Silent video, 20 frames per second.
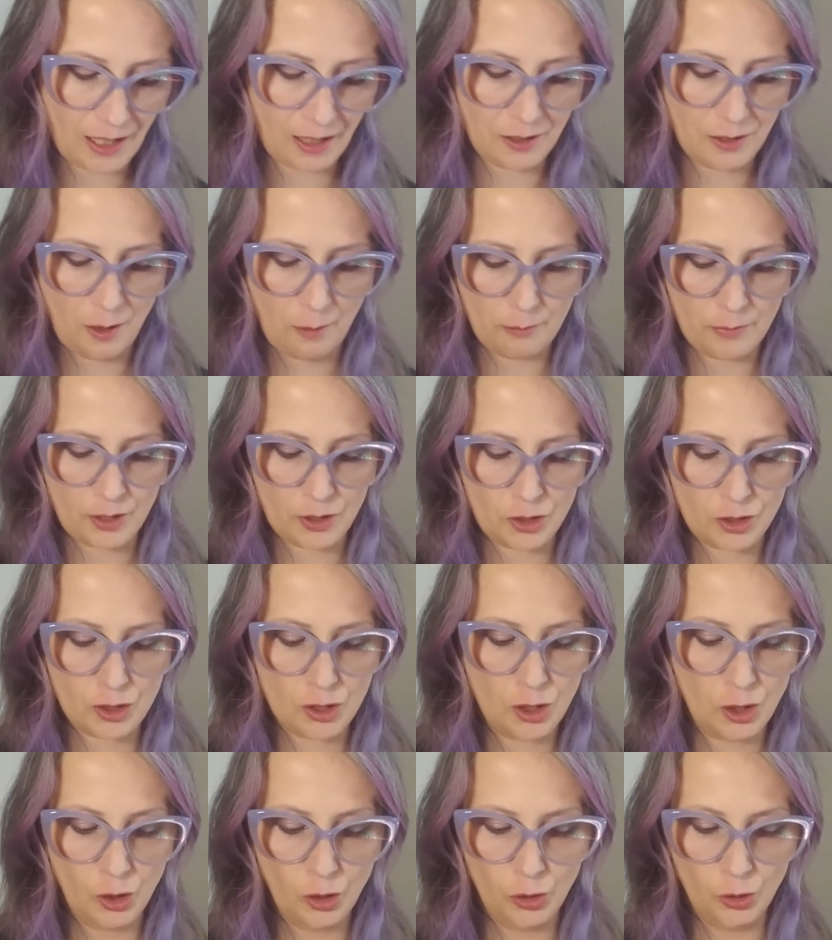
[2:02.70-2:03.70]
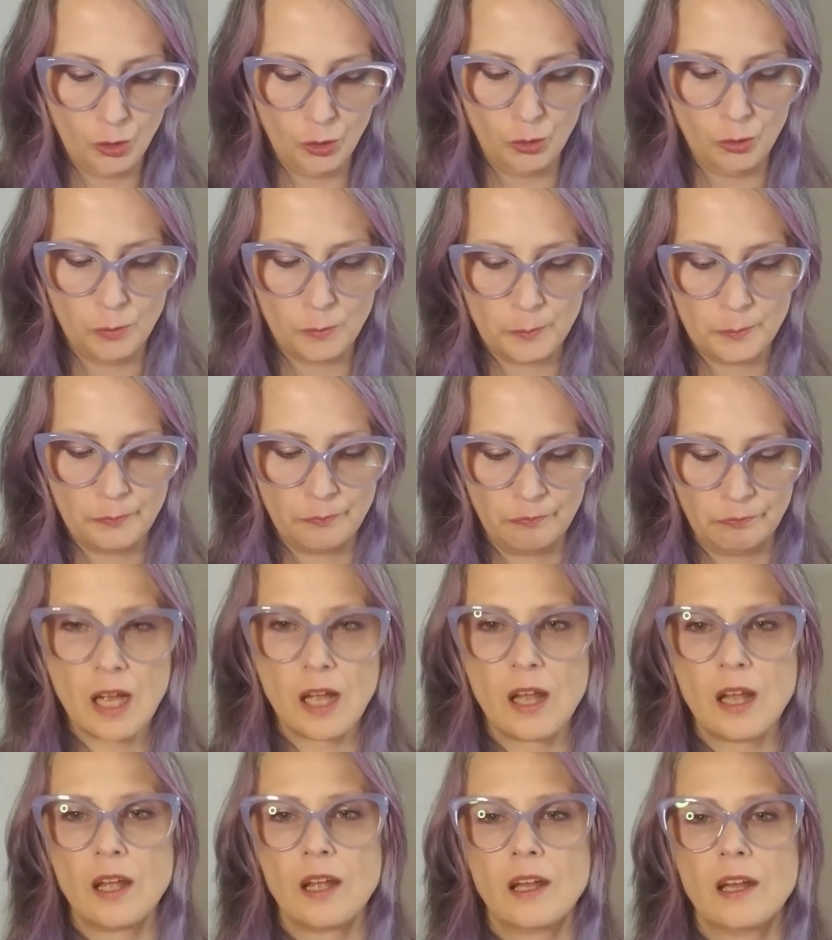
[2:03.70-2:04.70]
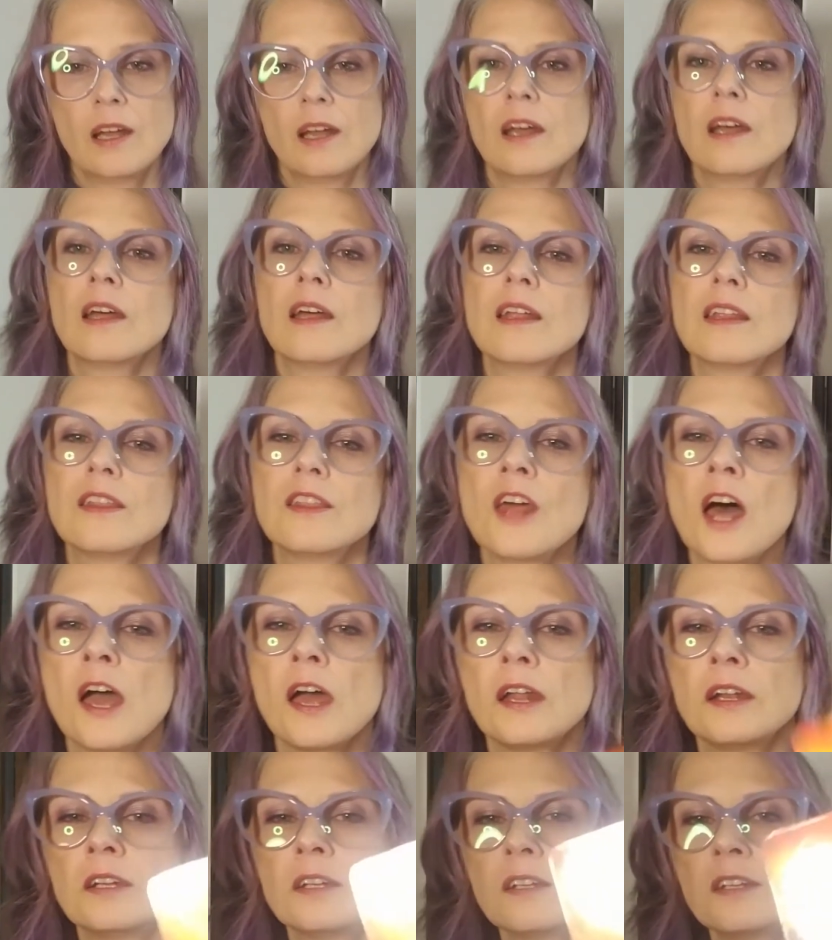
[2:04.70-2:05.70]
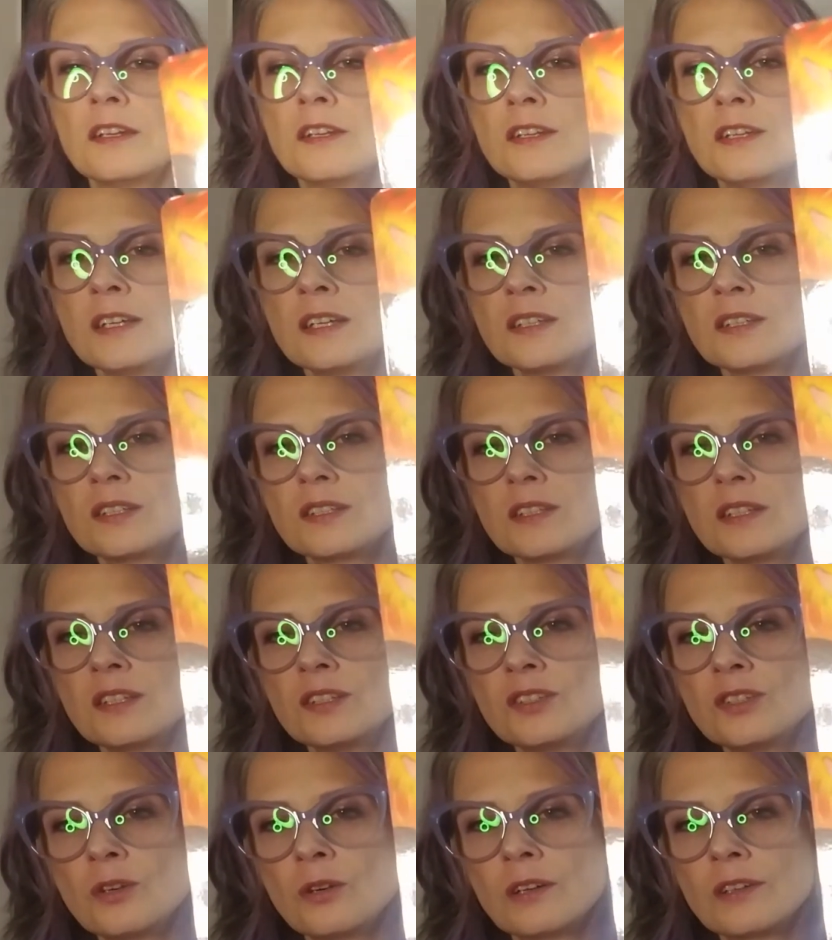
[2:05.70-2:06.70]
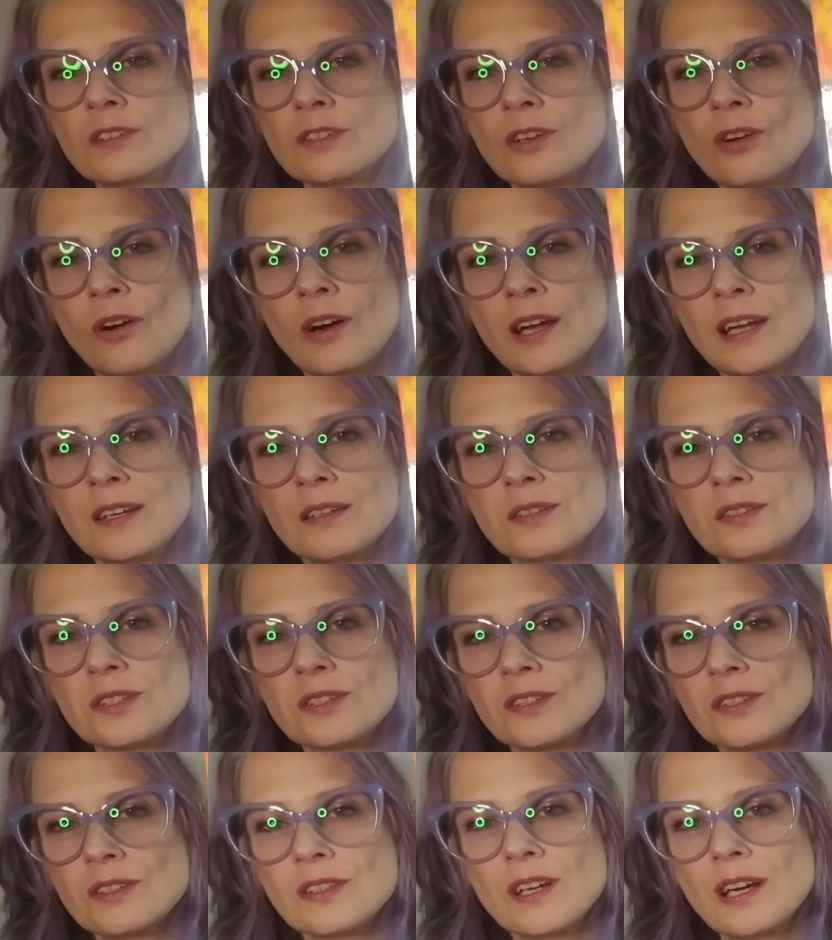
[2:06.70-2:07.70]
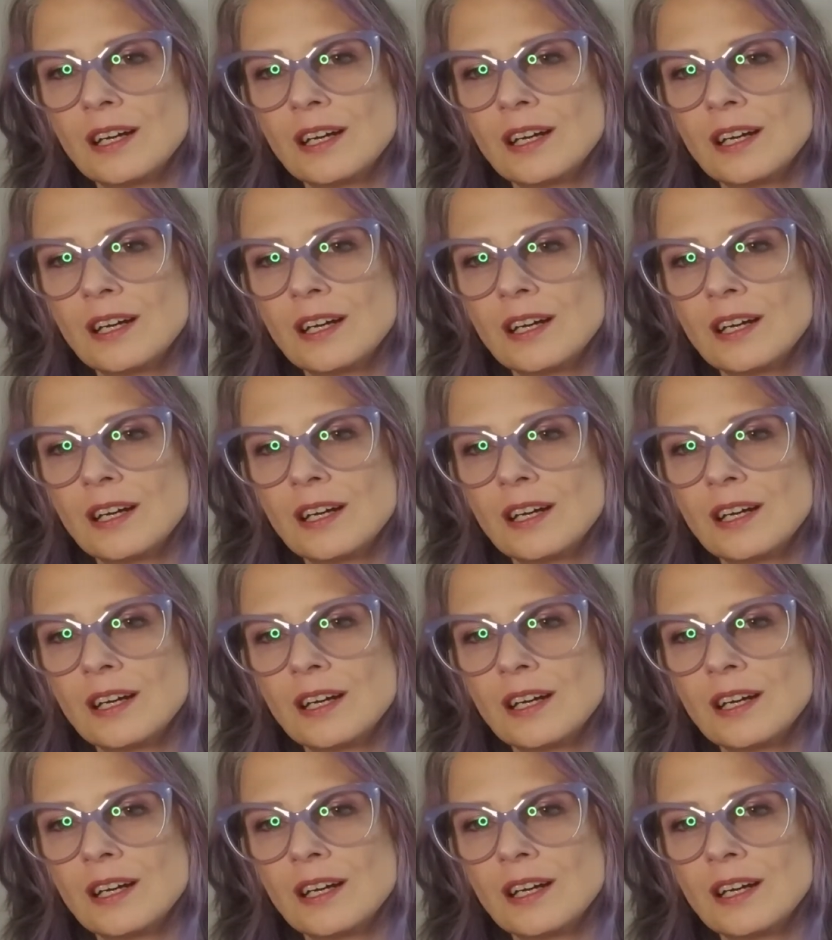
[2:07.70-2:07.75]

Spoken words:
number 2, then this is your choice.